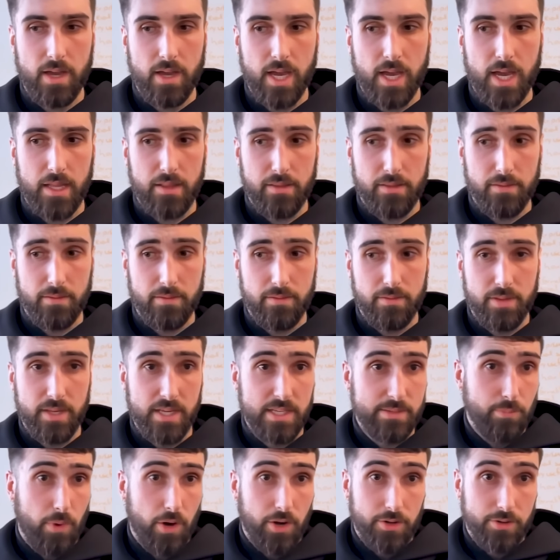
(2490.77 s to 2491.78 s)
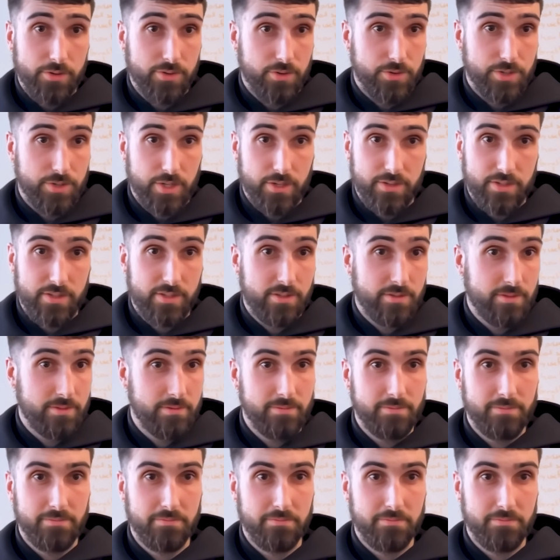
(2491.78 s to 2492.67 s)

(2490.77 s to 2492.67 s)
And these models are just